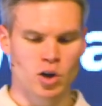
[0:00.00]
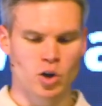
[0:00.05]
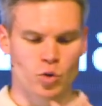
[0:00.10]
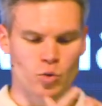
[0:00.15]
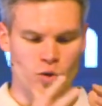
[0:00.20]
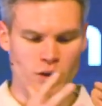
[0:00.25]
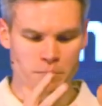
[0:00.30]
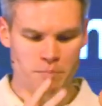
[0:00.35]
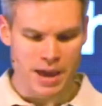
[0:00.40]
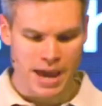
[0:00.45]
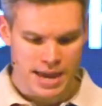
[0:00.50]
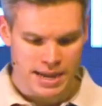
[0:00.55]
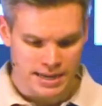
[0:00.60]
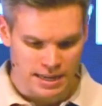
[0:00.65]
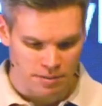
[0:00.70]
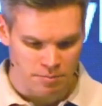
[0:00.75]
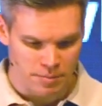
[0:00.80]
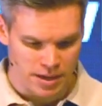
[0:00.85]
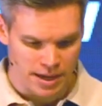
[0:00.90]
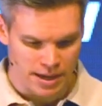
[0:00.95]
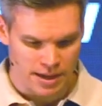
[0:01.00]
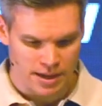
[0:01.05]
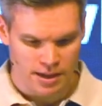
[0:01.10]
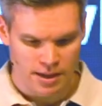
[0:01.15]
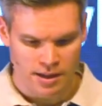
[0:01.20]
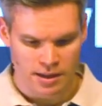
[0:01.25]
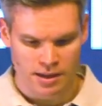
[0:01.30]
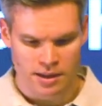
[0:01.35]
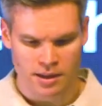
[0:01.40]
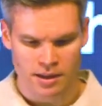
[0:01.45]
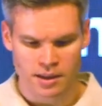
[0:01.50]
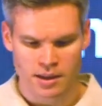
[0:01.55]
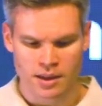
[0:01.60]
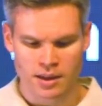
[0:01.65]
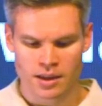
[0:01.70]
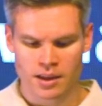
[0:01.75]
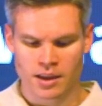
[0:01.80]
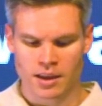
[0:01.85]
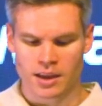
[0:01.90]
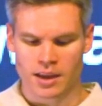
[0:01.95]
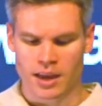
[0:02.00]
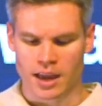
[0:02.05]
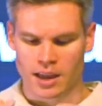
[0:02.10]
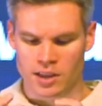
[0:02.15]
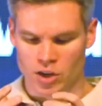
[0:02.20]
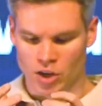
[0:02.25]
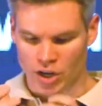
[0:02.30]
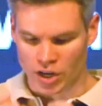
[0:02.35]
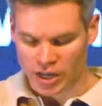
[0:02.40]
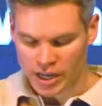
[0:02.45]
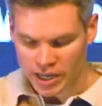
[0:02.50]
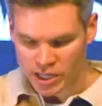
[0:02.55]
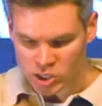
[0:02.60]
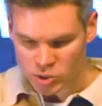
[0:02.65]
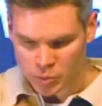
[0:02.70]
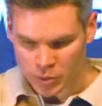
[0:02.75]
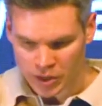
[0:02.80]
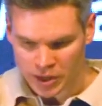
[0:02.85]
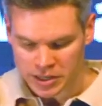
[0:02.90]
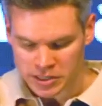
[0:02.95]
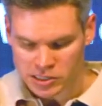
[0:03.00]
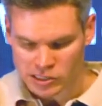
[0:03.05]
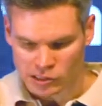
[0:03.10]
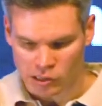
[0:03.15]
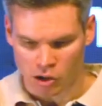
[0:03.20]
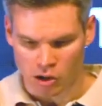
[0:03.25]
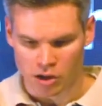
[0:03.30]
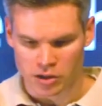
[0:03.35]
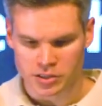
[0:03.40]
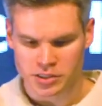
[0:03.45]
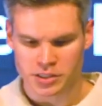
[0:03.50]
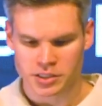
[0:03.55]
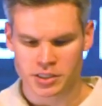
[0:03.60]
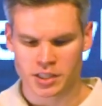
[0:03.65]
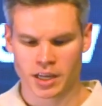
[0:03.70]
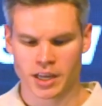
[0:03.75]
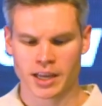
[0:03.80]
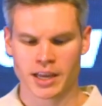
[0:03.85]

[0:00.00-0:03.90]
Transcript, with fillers: remain in me, and you're going to experience loss.